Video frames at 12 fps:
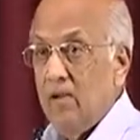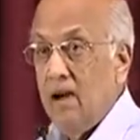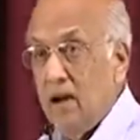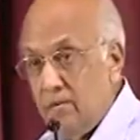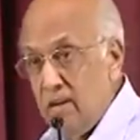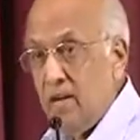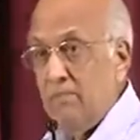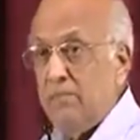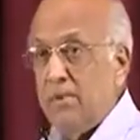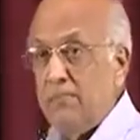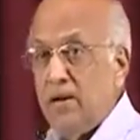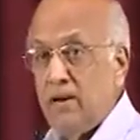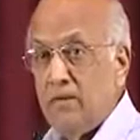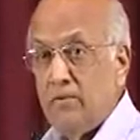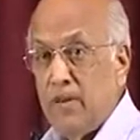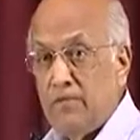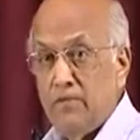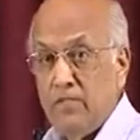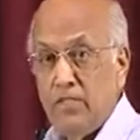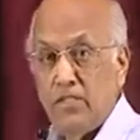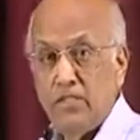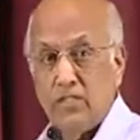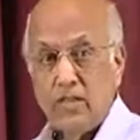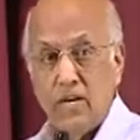How did he prepare the way for
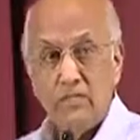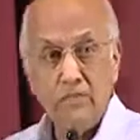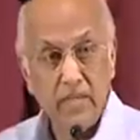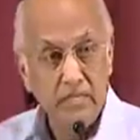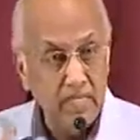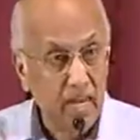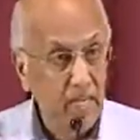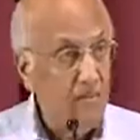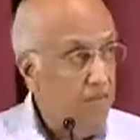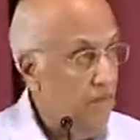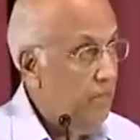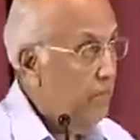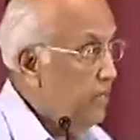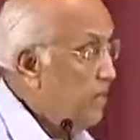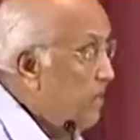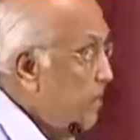Jesus Christ? By telling people,